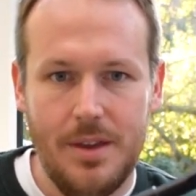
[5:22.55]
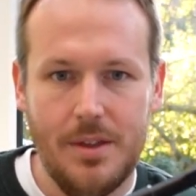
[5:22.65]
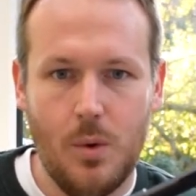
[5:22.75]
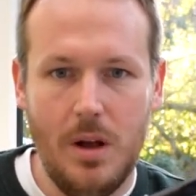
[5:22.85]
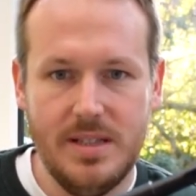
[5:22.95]

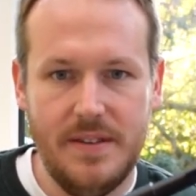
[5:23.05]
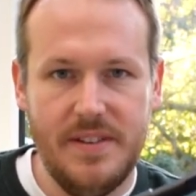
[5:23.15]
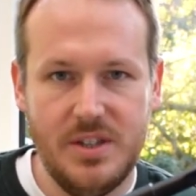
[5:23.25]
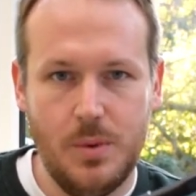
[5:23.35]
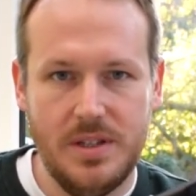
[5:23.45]
The quality of
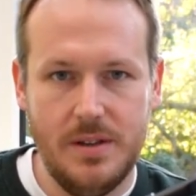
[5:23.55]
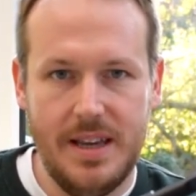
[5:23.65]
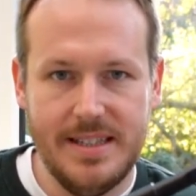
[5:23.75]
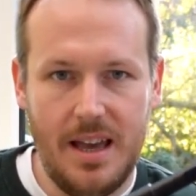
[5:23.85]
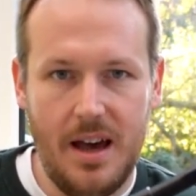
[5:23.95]
this whistle
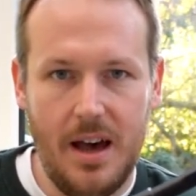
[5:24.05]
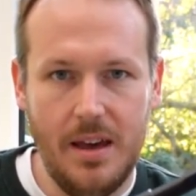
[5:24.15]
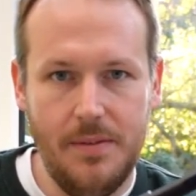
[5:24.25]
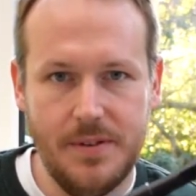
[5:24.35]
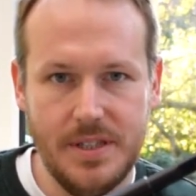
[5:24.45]
is
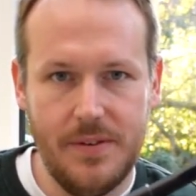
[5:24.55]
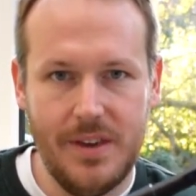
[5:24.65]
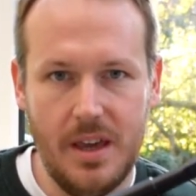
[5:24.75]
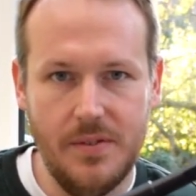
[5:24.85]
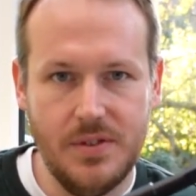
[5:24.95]
high for
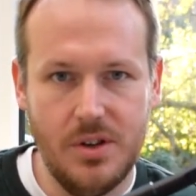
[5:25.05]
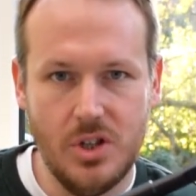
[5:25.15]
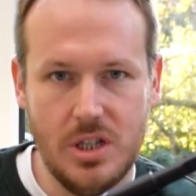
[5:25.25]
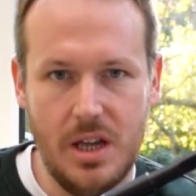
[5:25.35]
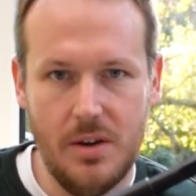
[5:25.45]
something of
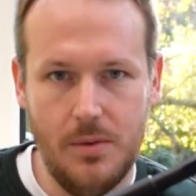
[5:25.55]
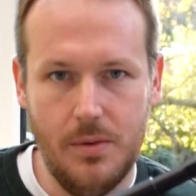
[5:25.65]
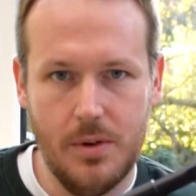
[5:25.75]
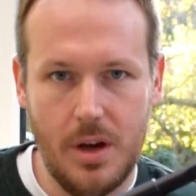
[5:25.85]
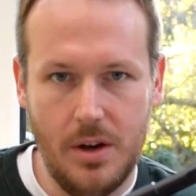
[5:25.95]
such low
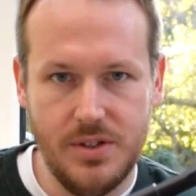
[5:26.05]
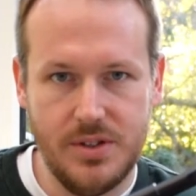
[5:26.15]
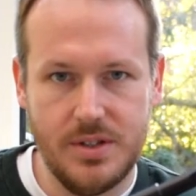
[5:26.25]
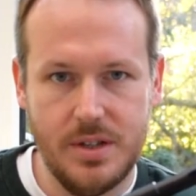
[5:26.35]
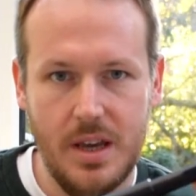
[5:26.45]

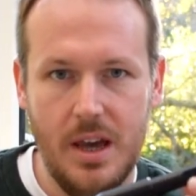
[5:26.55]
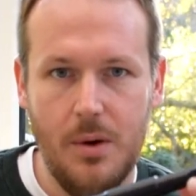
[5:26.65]
cost,